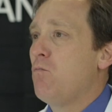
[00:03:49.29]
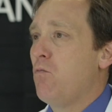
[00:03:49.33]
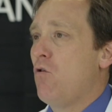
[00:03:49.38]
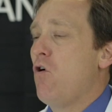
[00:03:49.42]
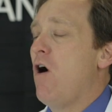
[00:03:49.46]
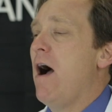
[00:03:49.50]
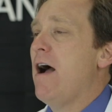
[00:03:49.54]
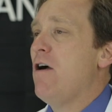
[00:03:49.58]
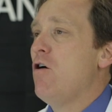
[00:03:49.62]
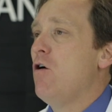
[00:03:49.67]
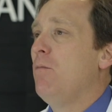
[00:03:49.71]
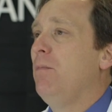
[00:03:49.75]

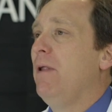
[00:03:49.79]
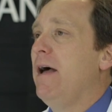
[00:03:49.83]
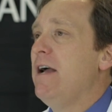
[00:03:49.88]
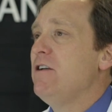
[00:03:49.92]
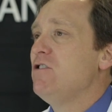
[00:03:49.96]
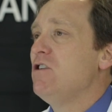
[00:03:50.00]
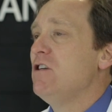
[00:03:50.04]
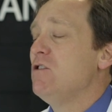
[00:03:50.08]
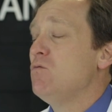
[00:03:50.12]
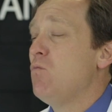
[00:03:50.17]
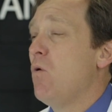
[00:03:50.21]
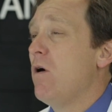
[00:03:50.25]

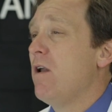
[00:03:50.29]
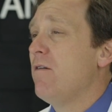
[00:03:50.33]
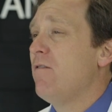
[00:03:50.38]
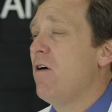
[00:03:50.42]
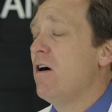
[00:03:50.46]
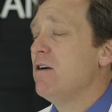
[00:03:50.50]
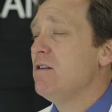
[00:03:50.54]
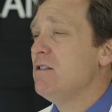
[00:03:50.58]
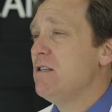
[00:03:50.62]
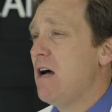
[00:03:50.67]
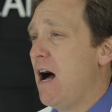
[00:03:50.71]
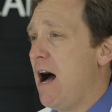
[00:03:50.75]
cryoablation is one of
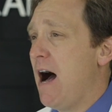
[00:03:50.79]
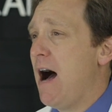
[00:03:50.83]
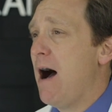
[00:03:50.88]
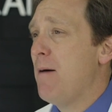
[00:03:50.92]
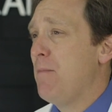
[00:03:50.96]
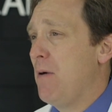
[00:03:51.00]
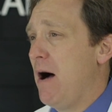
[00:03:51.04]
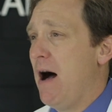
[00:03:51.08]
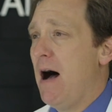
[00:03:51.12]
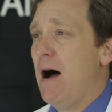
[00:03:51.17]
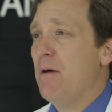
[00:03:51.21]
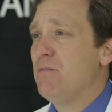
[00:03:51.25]
our
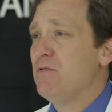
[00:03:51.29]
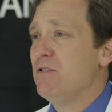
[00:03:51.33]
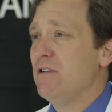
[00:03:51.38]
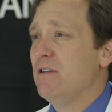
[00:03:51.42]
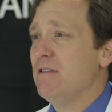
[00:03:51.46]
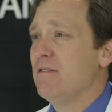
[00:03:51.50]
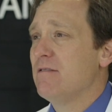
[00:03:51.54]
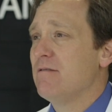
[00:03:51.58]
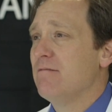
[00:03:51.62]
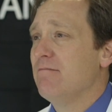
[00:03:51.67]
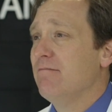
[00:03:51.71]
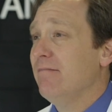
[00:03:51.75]
top
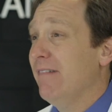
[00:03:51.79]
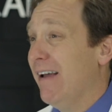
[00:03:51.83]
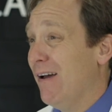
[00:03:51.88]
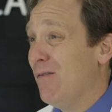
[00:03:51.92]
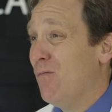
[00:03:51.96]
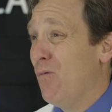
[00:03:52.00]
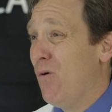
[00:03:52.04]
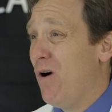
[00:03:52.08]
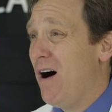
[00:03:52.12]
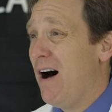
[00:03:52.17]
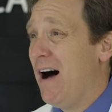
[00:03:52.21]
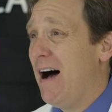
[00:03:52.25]
options.
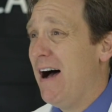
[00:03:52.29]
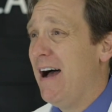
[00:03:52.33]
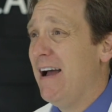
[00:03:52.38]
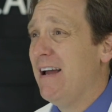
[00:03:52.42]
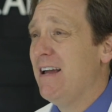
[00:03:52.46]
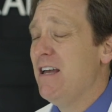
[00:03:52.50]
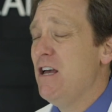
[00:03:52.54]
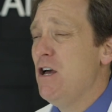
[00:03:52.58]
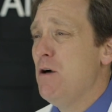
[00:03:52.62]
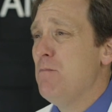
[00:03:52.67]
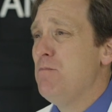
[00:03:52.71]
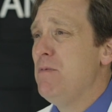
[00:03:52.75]
And
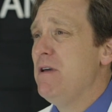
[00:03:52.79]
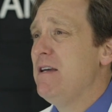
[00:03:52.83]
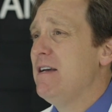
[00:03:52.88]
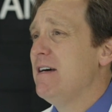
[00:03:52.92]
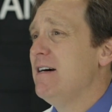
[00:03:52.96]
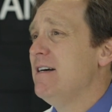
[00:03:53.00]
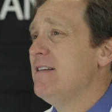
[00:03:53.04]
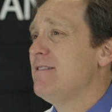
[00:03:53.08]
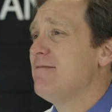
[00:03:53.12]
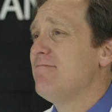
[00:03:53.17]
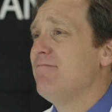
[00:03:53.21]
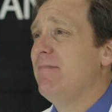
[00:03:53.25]
why?
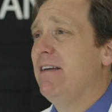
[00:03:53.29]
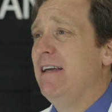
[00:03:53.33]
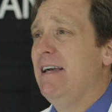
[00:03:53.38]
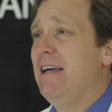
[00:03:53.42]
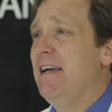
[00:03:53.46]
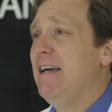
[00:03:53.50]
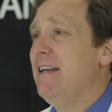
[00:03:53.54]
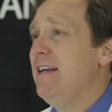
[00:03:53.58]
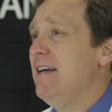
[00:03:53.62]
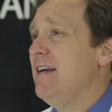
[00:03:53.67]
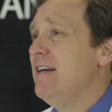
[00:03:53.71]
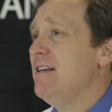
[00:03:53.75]
Because
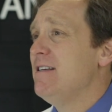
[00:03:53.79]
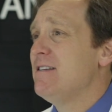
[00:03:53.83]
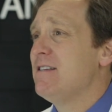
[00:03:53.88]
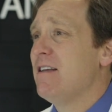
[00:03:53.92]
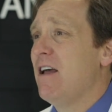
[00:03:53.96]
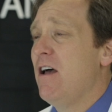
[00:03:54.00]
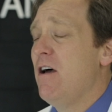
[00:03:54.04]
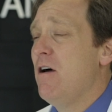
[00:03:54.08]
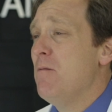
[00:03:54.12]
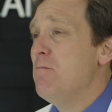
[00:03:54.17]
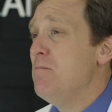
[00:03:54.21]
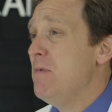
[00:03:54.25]
it is
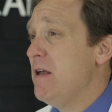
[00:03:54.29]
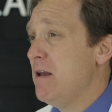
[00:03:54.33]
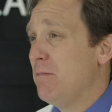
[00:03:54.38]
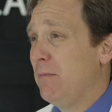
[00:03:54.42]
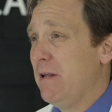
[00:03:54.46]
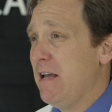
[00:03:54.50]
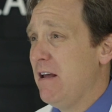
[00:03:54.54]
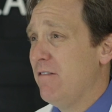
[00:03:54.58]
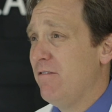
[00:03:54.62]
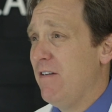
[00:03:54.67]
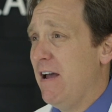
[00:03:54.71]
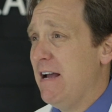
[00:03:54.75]

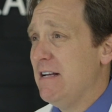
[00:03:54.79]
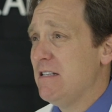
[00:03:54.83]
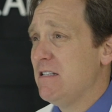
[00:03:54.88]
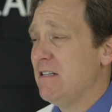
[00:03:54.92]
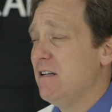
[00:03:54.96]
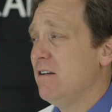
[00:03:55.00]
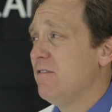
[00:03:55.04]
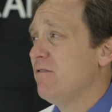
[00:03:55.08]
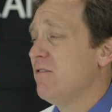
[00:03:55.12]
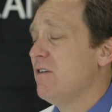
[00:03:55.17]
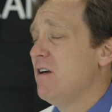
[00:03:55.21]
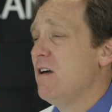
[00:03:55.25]
minimally
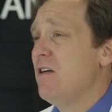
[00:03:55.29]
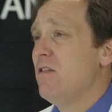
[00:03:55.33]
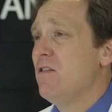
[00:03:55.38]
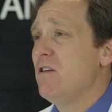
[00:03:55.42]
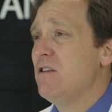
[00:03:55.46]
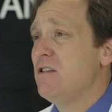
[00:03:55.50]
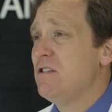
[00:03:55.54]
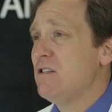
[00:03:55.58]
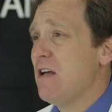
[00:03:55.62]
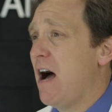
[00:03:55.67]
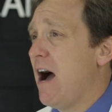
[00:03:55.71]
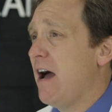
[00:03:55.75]
invasive,
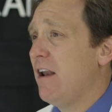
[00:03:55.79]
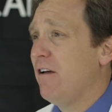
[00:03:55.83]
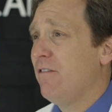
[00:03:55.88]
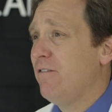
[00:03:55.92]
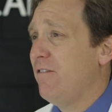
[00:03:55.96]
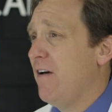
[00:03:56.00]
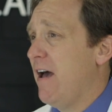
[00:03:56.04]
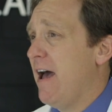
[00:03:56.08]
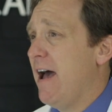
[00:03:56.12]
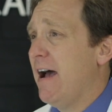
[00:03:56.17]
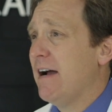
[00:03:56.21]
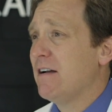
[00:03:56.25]
the side
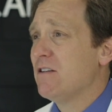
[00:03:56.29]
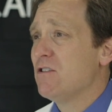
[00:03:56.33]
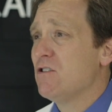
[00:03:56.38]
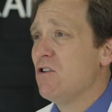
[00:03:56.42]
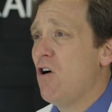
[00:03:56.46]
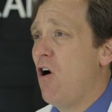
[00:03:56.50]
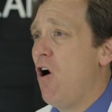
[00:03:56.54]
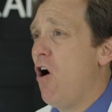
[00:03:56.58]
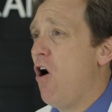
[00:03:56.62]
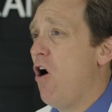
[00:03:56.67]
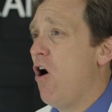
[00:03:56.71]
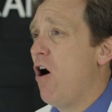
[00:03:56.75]
effects
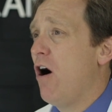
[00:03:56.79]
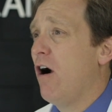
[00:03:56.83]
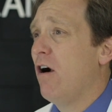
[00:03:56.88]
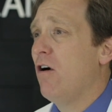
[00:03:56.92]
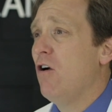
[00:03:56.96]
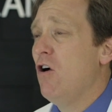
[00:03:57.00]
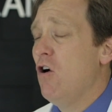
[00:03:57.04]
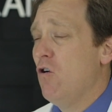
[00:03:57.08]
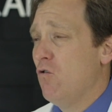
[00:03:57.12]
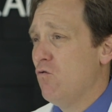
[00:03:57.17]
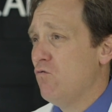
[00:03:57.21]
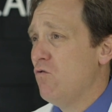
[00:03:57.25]

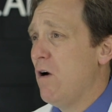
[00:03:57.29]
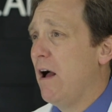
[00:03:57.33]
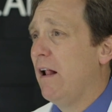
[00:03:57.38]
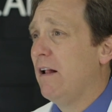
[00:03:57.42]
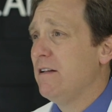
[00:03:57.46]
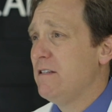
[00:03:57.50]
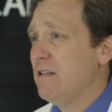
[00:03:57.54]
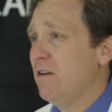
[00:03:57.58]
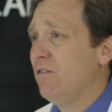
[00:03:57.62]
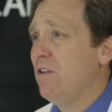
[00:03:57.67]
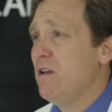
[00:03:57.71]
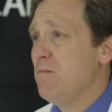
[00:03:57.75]
are
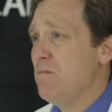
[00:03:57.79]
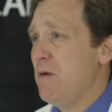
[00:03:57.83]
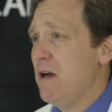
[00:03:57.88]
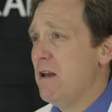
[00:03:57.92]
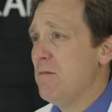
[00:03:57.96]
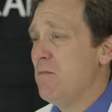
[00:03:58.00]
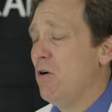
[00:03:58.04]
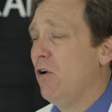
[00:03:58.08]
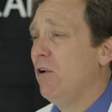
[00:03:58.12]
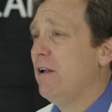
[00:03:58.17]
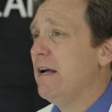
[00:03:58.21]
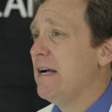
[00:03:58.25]
relatively
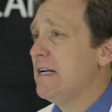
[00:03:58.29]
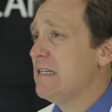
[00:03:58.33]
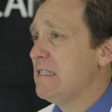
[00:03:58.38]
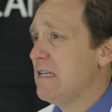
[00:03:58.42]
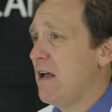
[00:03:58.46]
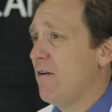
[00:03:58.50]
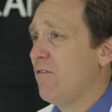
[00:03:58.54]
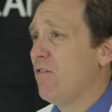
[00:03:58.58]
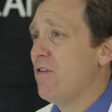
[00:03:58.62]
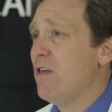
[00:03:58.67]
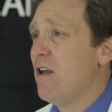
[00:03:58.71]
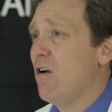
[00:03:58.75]
minimal
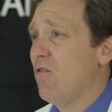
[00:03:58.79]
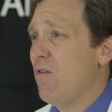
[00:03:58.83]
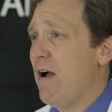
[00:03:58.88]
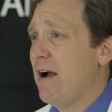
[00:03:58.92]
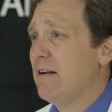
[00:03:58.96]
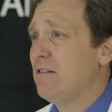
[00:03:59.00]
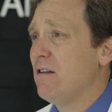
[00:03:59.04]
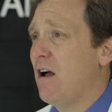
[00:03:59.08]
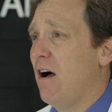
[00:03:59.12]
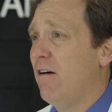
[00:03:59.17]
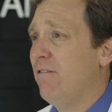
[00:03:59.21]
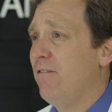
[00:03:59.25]
except for the
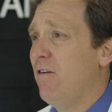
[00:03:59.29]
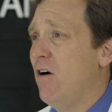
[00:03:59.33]
erectile